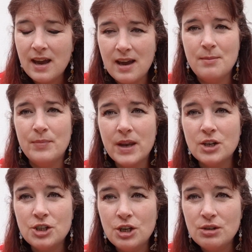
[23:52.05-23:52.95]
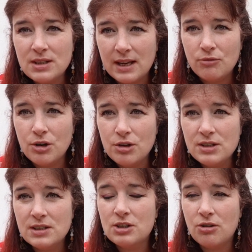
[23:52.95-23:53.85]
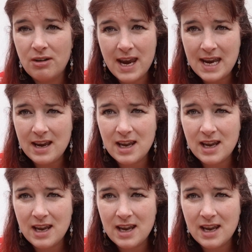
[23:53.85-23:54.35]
a shoot and roots to create